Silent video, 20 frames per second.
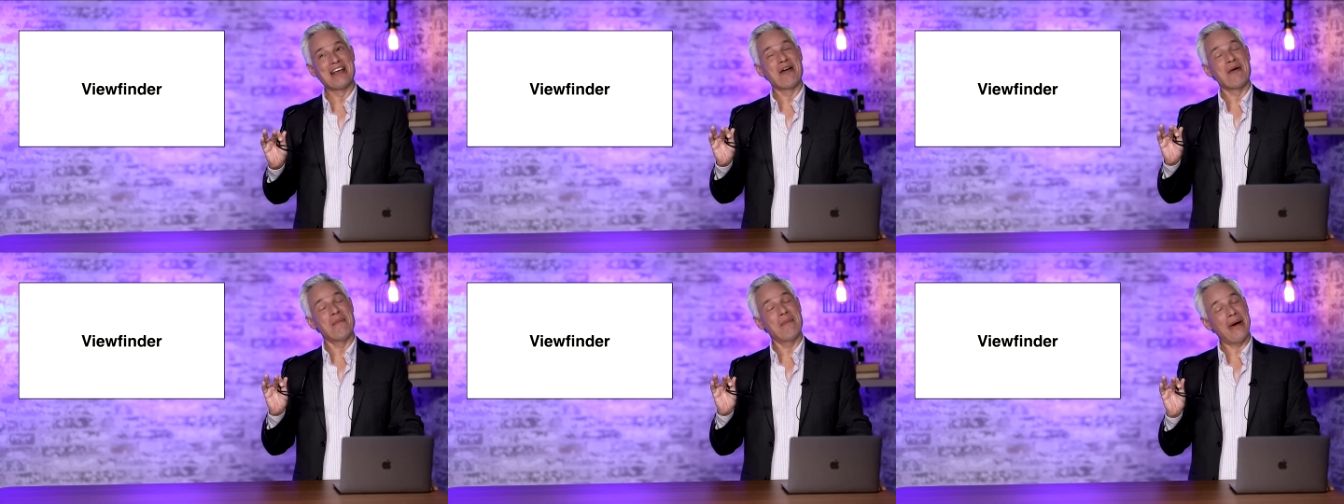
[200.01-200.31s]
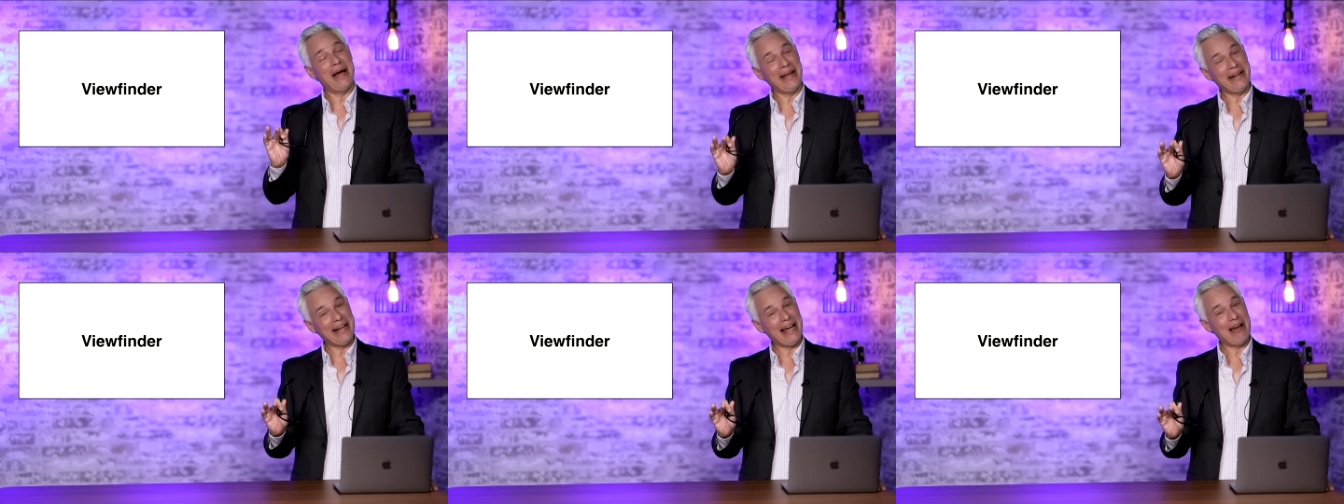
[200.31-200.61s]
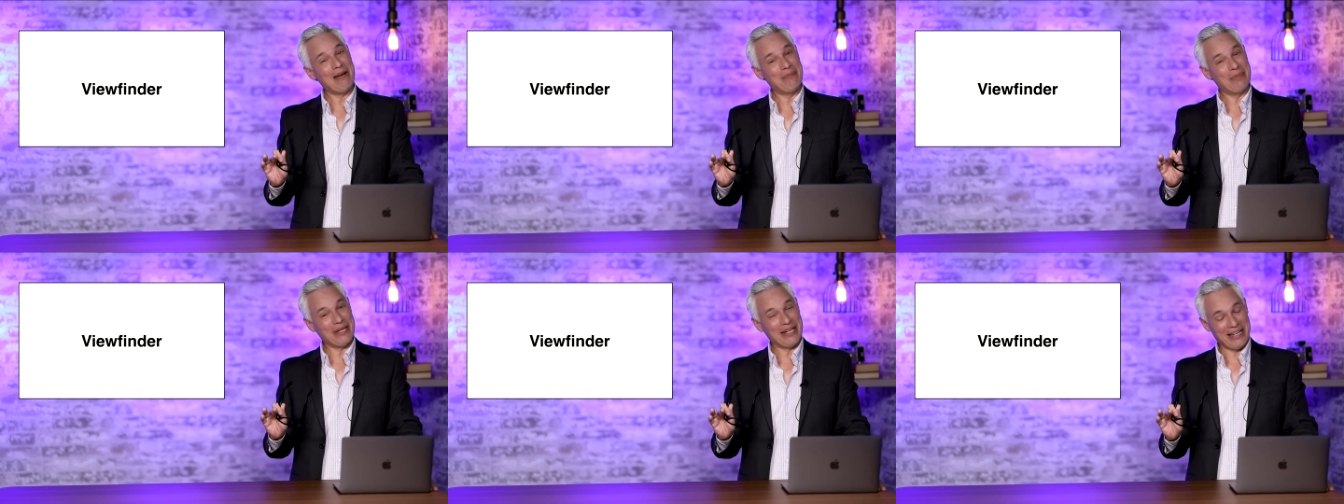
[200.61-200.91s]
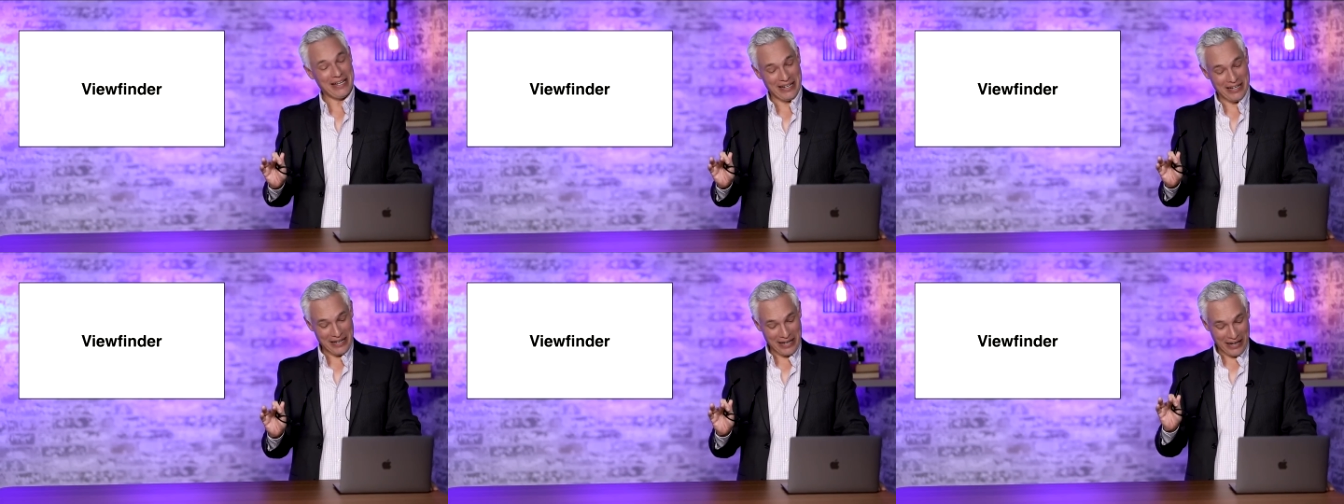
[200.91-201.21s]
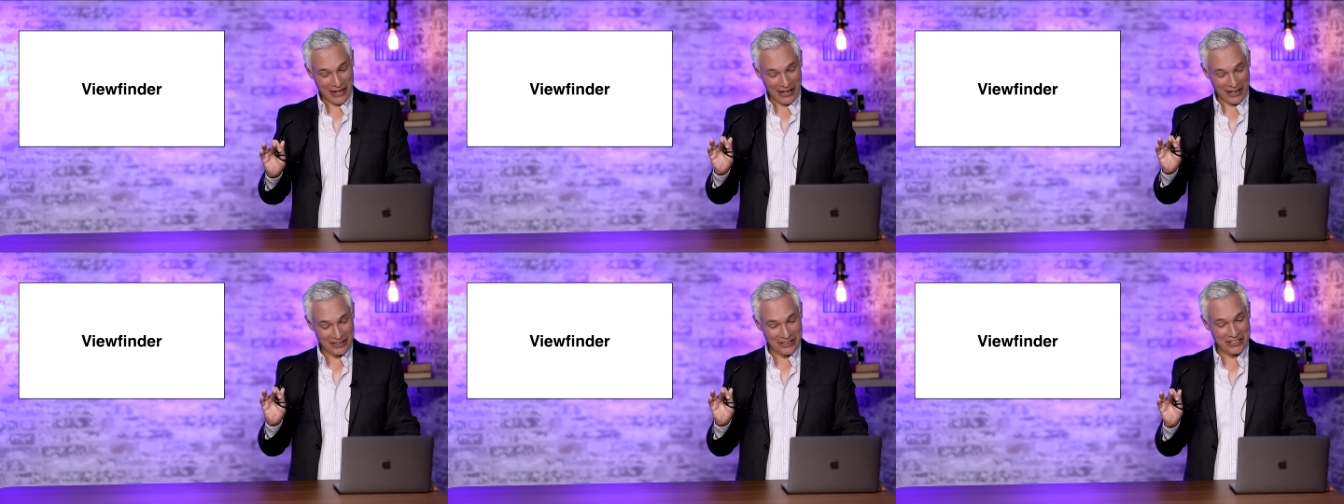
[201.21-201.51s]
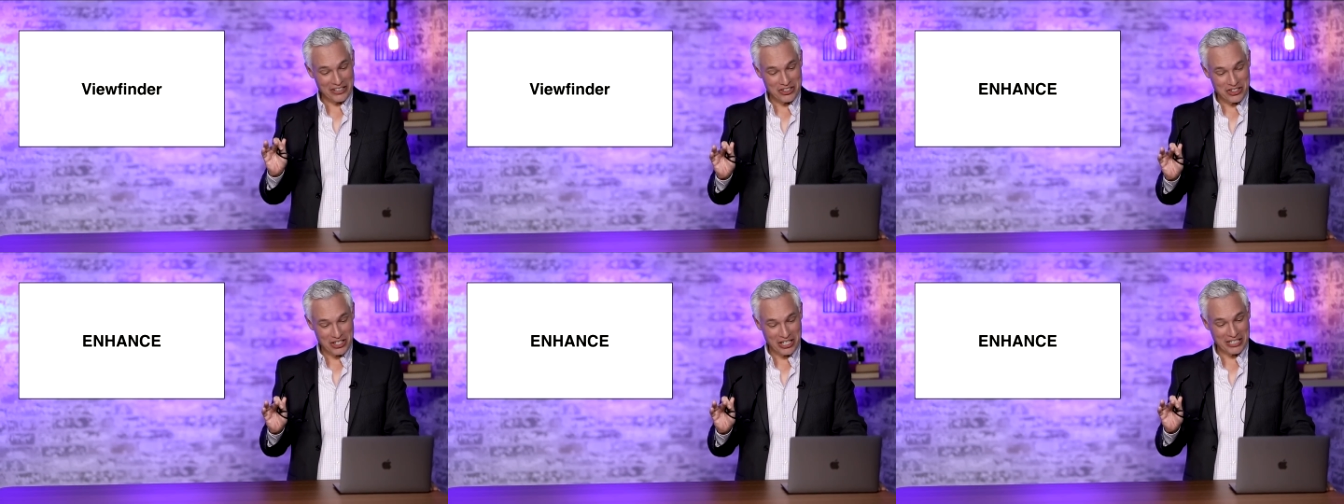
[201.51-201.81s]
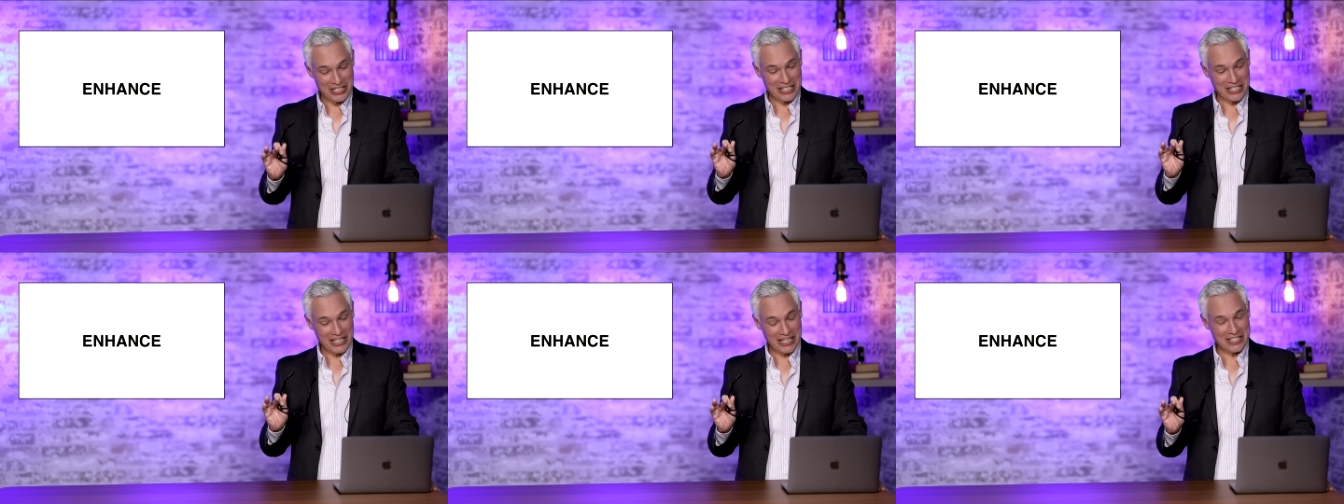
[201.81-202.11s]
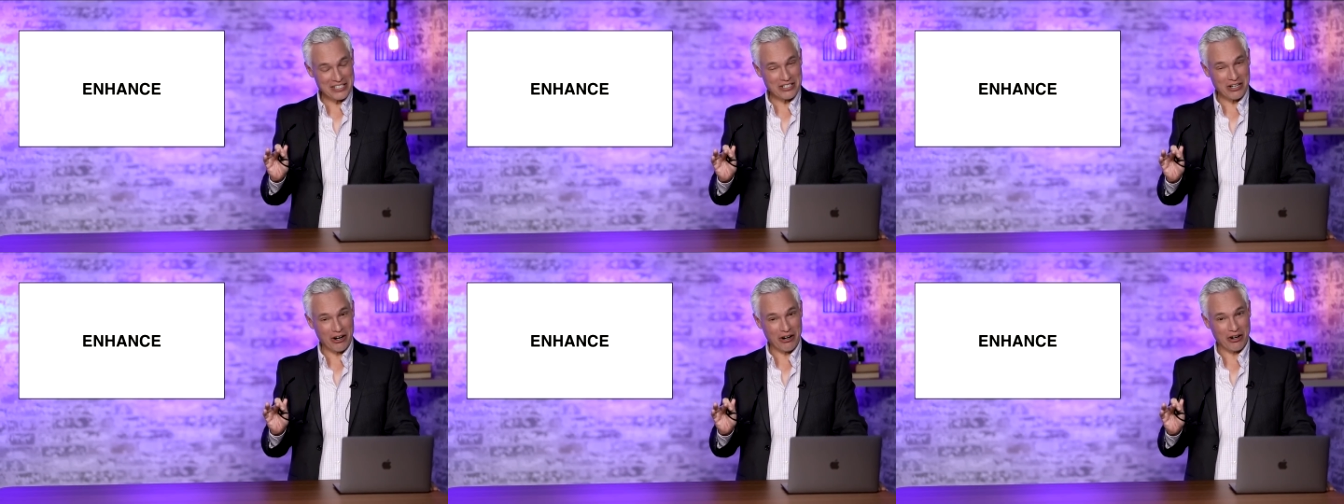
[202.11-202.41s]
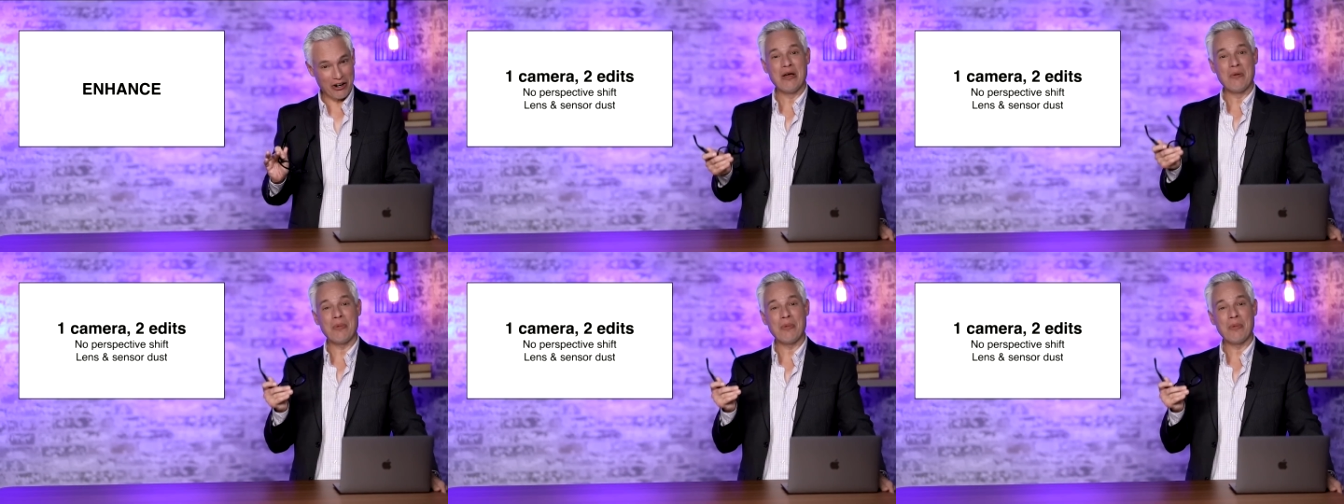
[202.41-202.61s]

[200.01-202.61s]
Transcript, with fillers: might not be a legit Kickstarter,